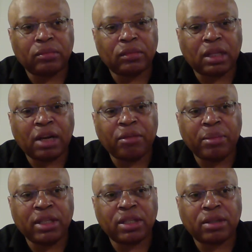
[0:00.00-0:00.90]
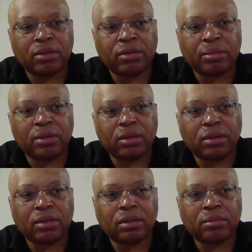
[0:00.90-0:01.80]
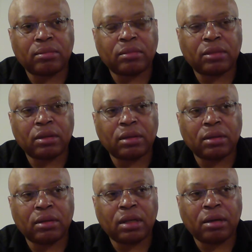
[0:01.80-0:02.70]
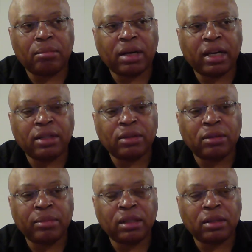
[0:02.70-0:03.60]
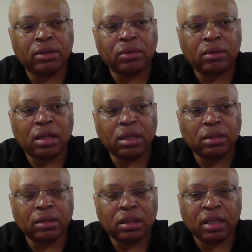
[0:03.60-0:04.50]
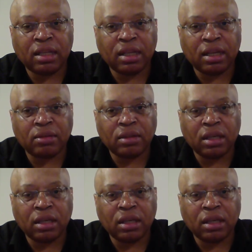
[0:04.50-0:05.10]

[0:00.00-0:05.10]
having been stripped by A2Dominion to 190,000,